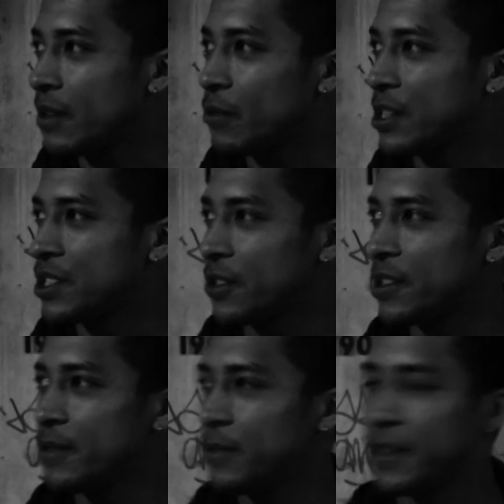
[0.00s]
we
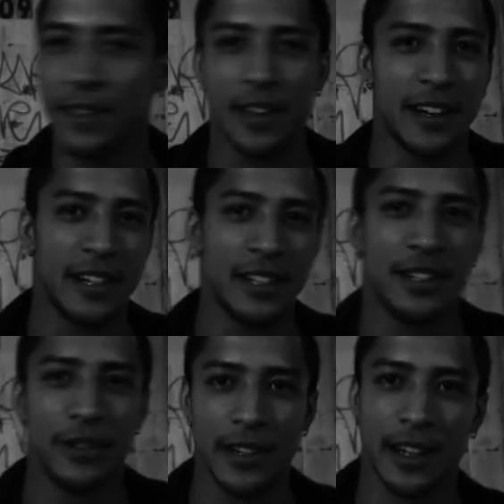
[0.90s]
started with
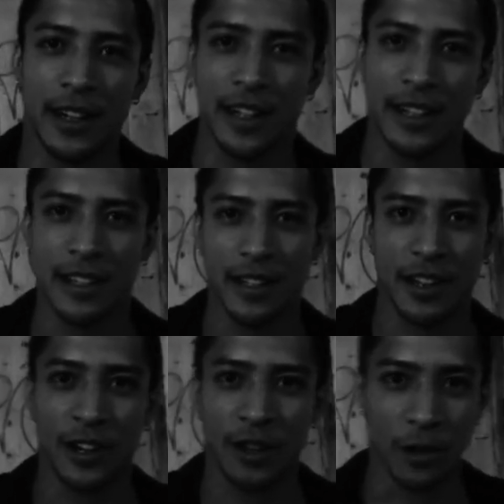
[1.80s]
doing
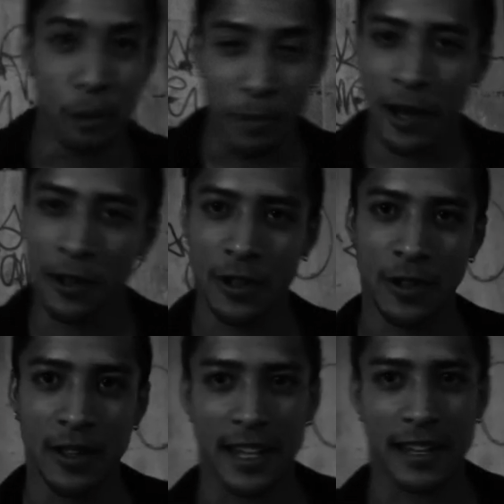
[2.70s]
you know, loop
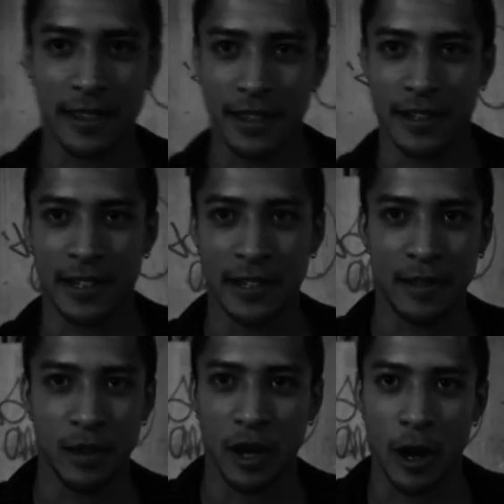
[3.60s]
pedal and
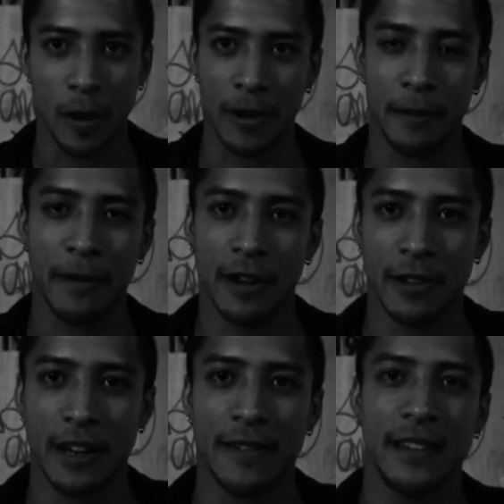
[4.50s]
the harmony pedal
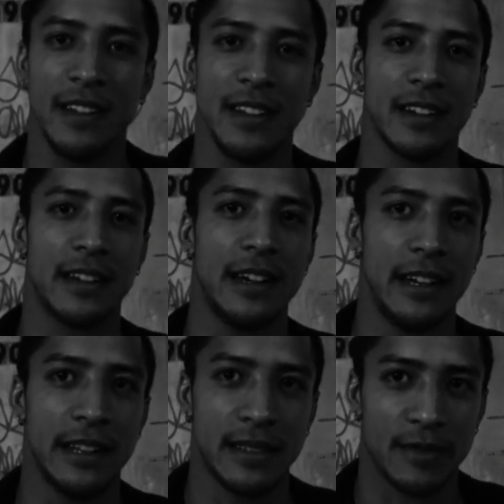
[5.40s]
and everything,
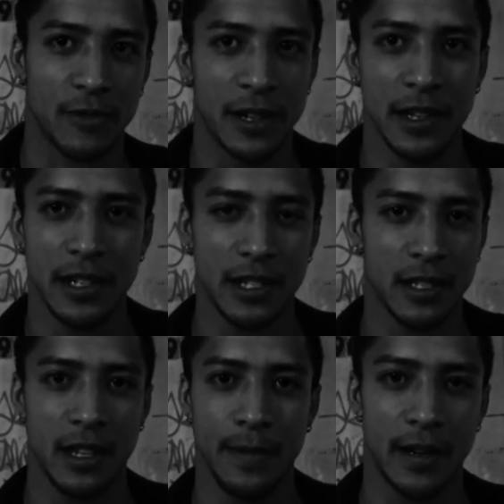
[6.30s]
and we're gonna
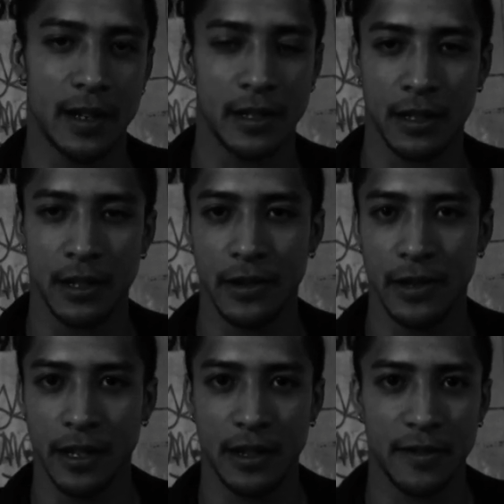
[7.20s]
just keep on doing
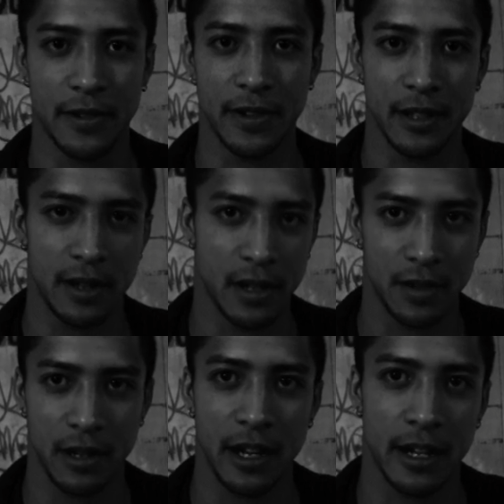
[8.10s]
it for as long as
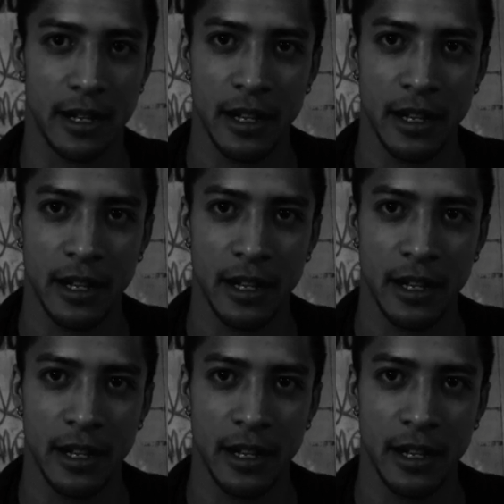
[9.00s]
we can.